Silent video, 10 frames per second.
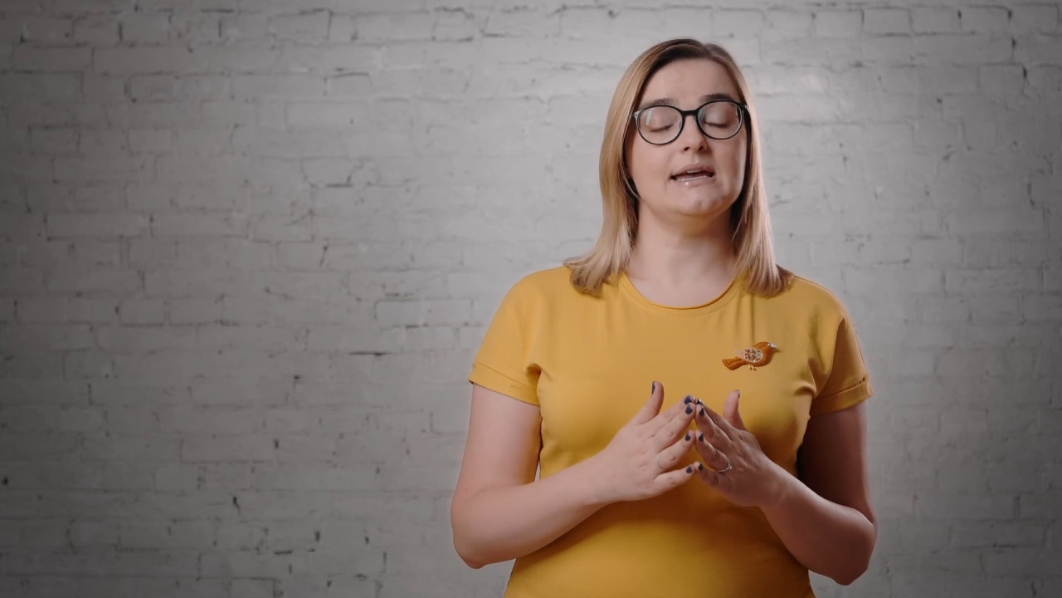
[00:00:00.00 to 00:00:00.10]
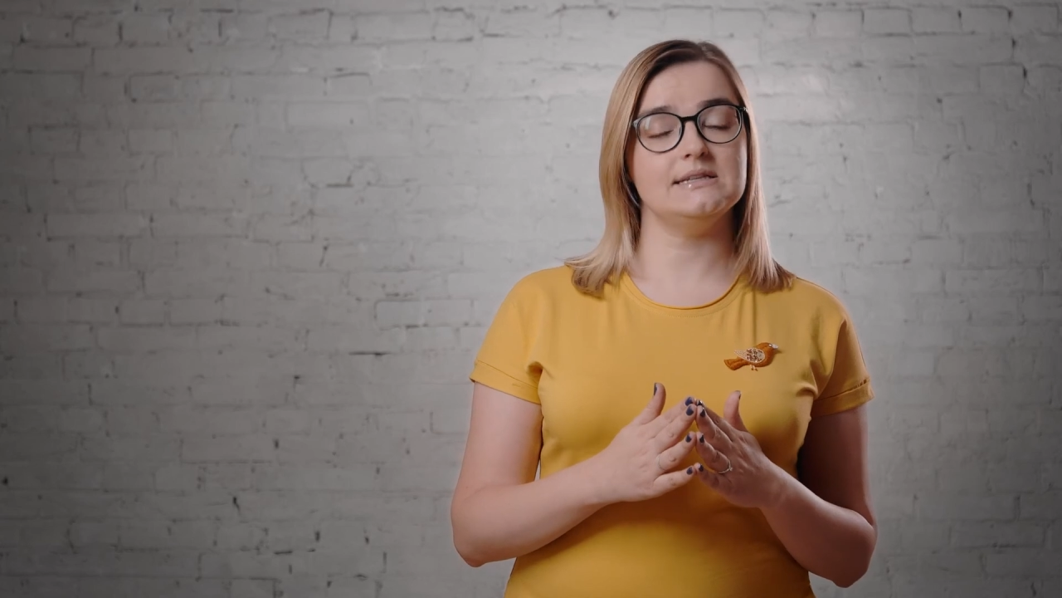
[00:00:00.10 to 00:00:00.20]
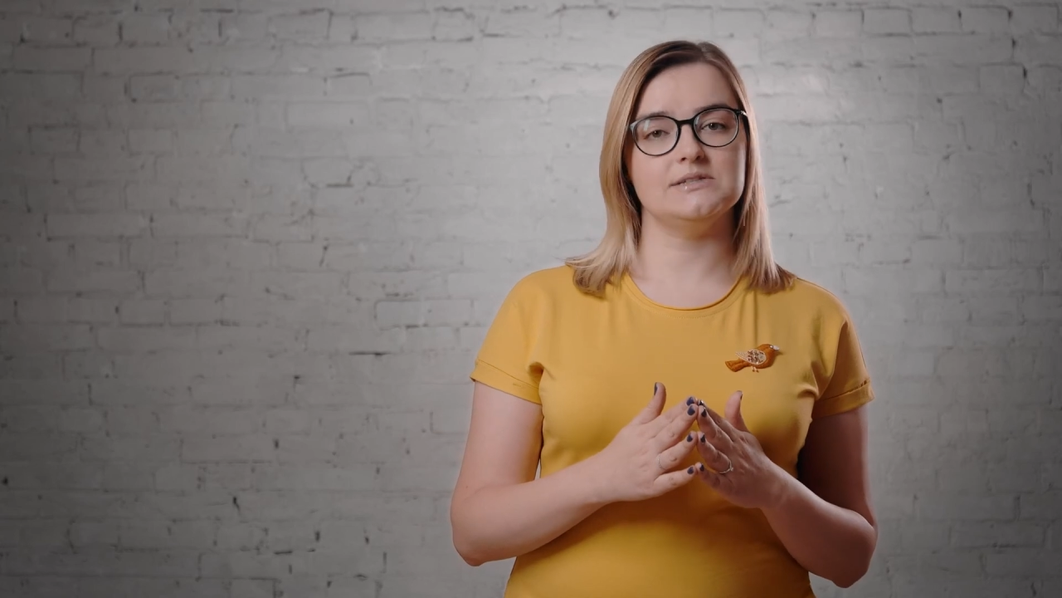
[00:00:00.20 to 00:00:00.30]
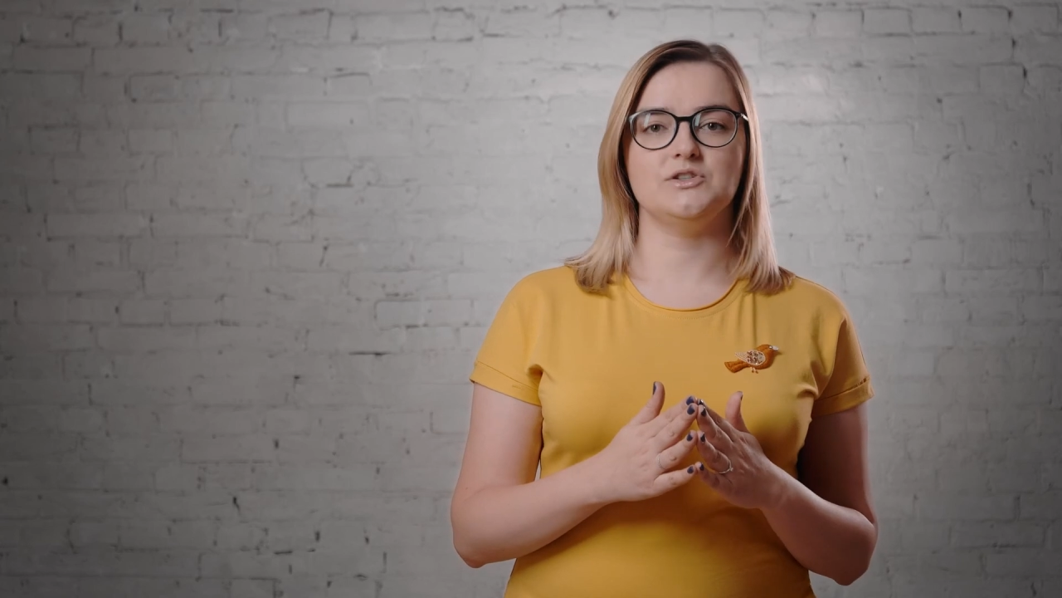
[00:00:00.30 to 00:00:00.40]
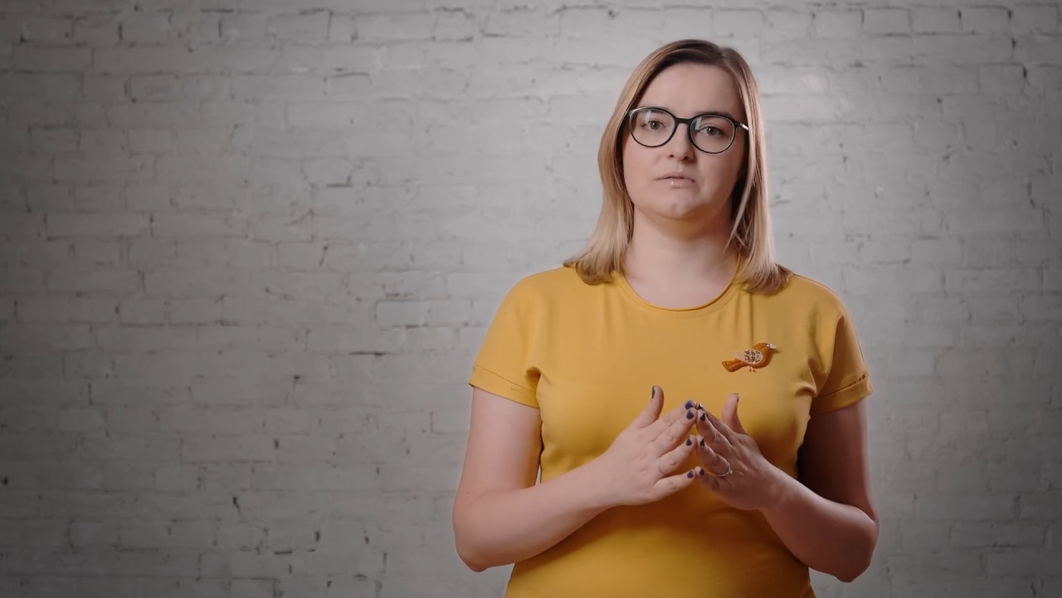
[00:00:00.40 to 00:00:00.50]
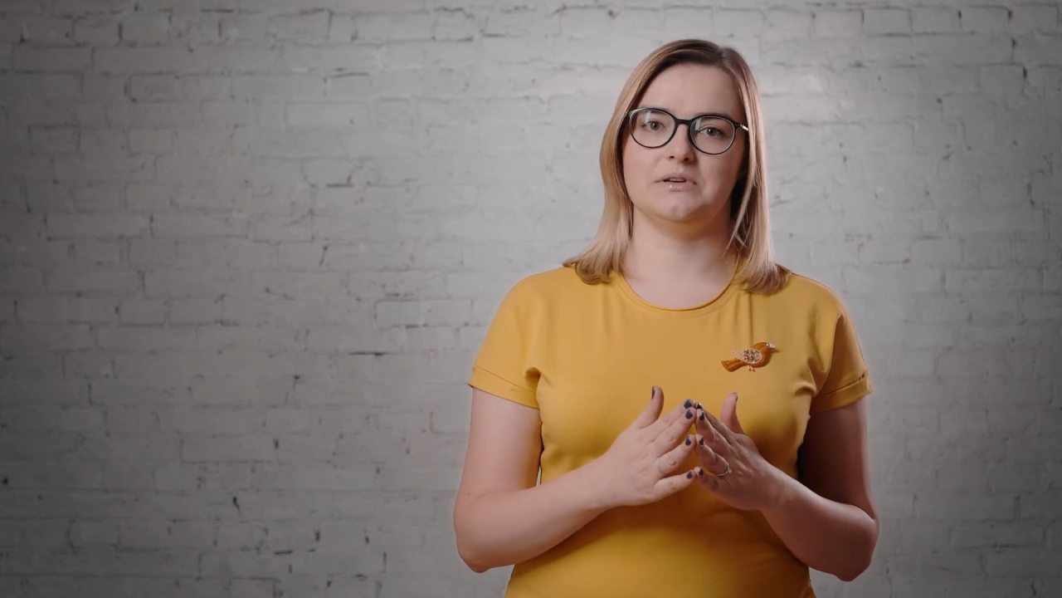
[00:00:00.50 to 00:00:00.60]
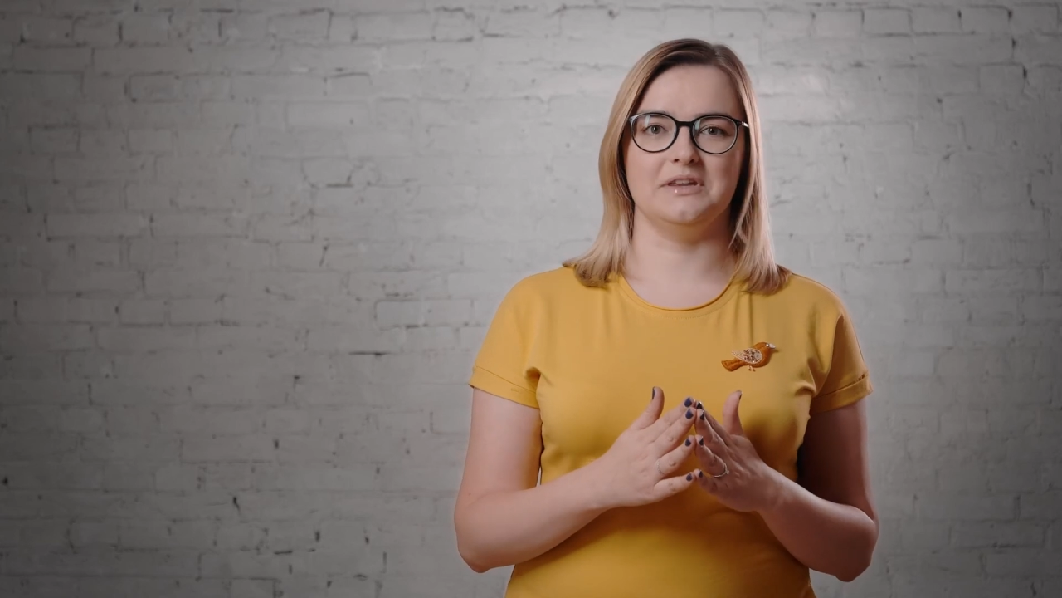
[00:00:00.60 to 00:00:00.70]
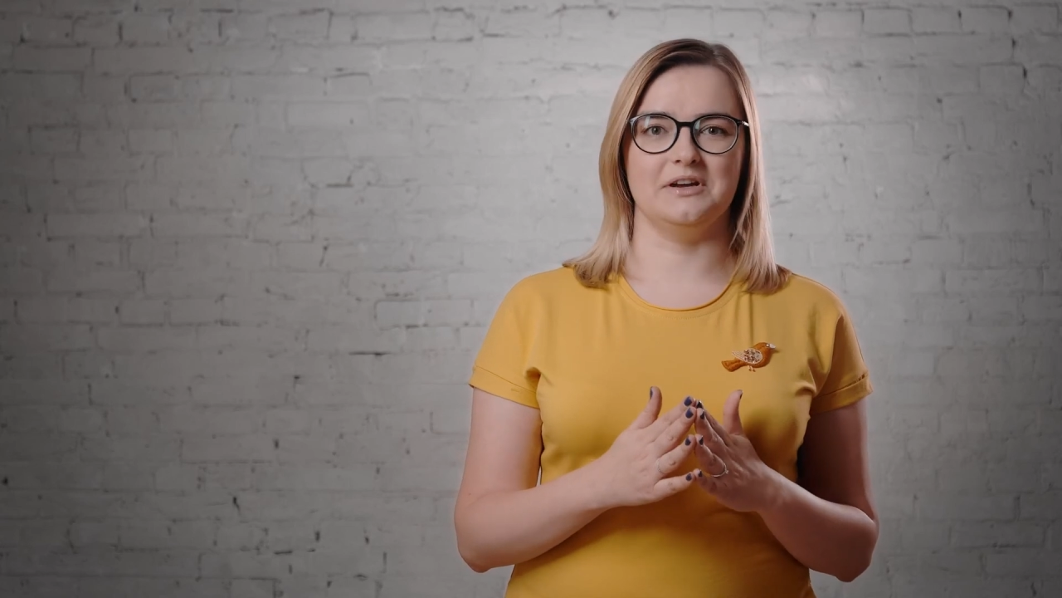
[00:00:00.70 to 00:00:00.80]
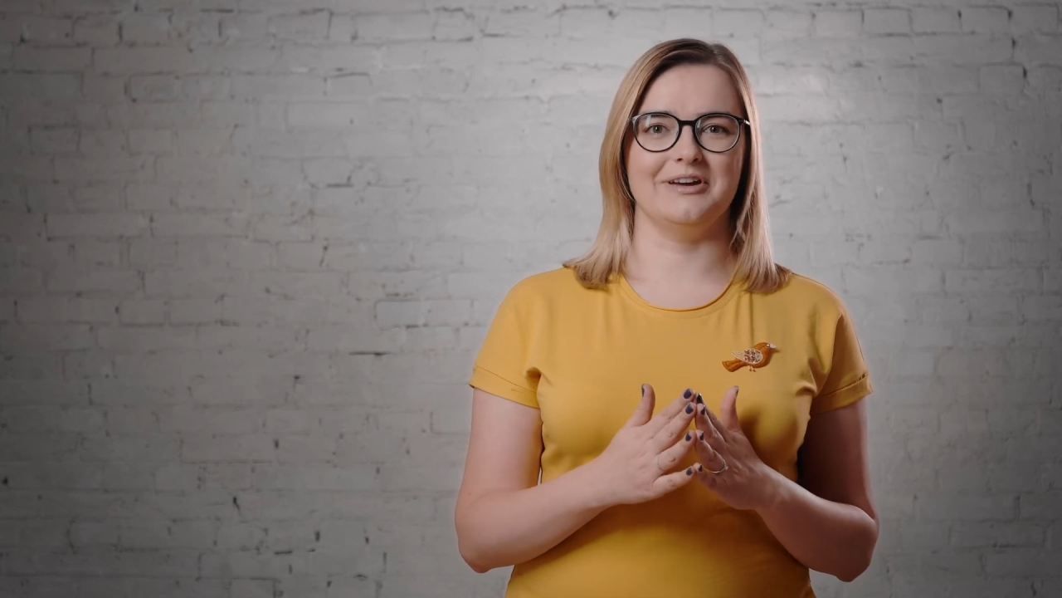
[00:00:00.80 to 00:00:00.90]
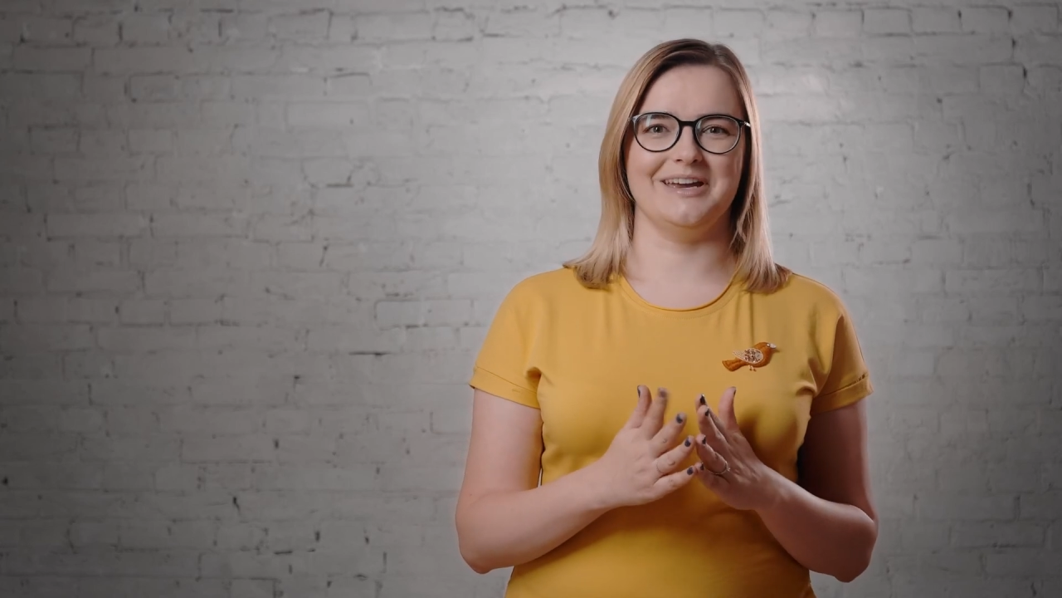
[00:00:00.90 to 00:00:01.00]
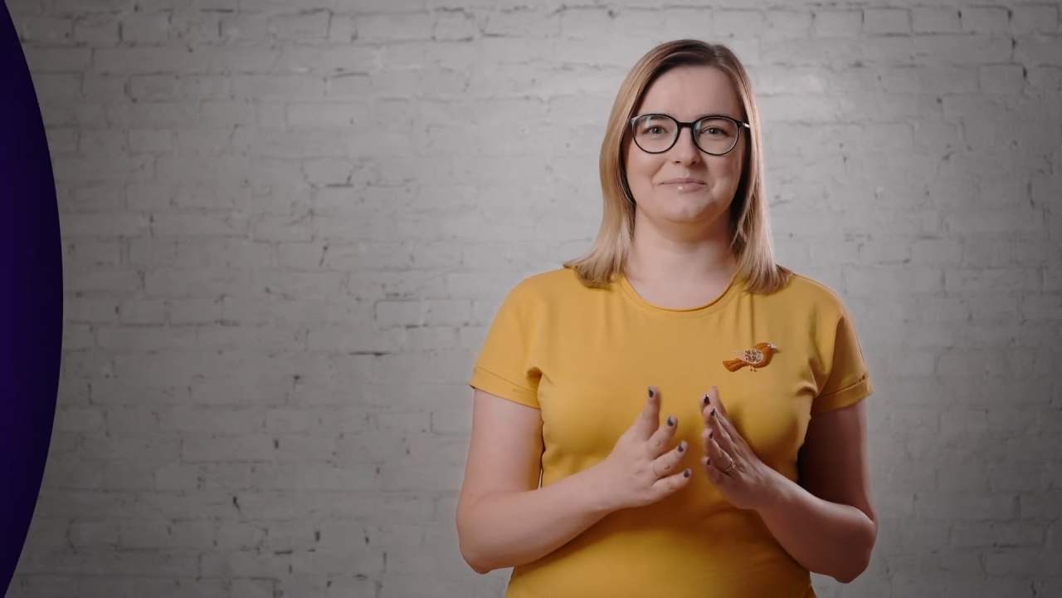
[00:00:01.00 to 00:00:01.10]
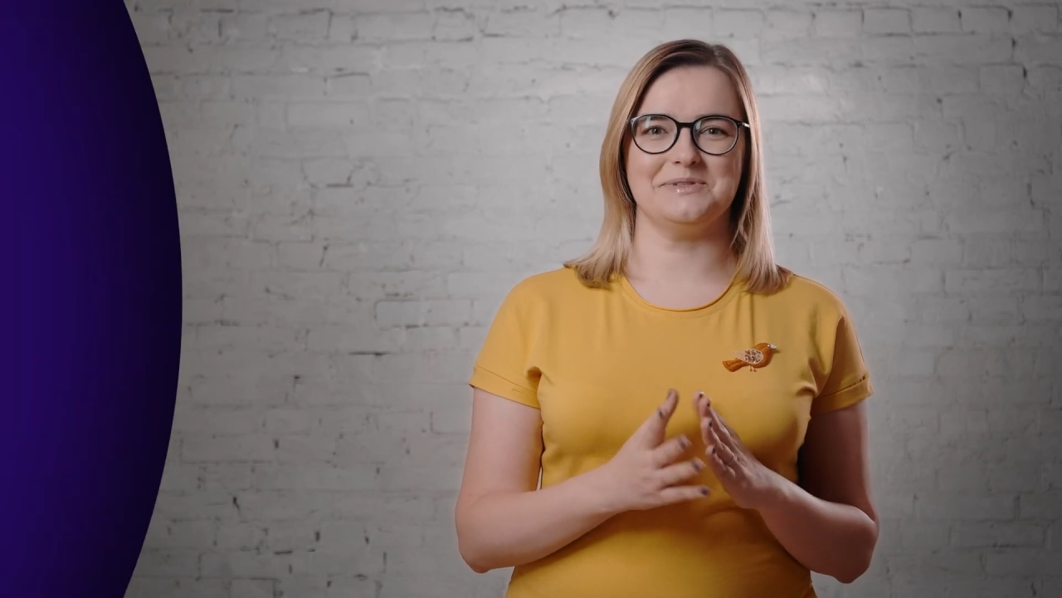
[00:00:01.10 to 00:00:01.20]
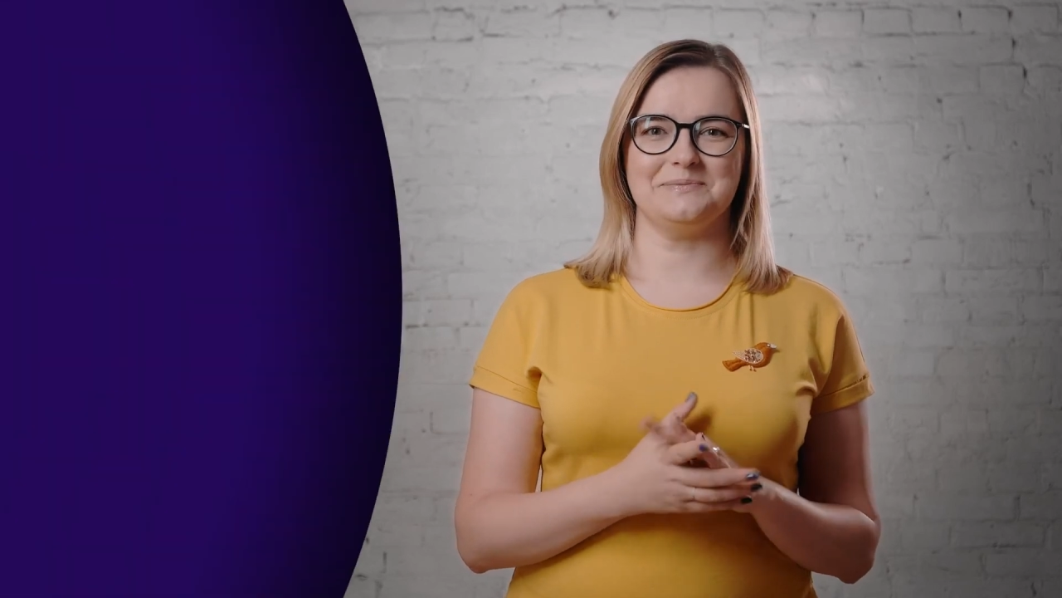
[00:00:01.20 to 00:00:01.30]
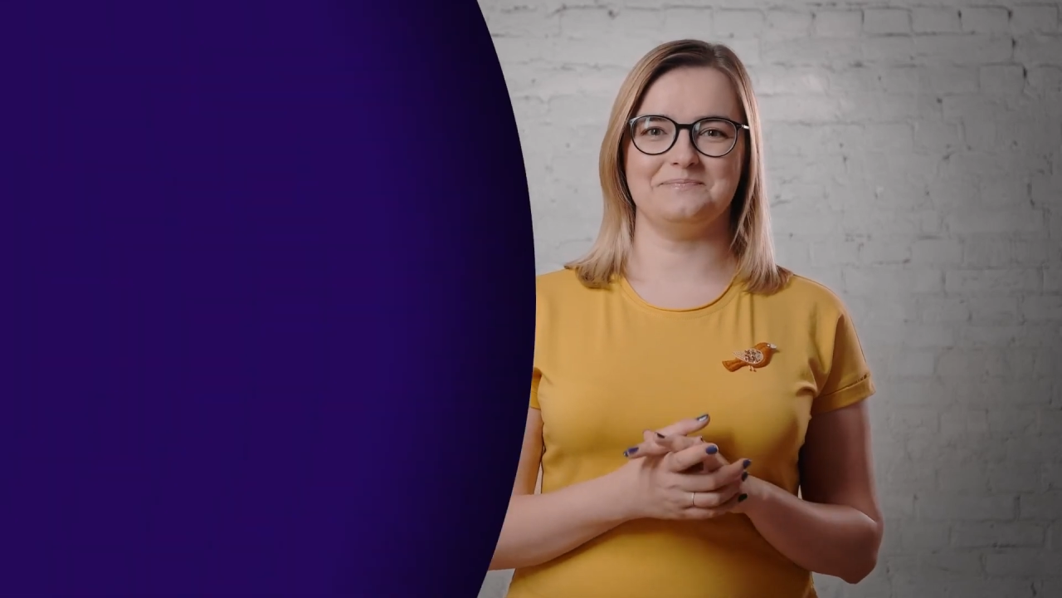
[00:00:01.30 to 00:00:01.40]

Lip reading: and achieving their aims.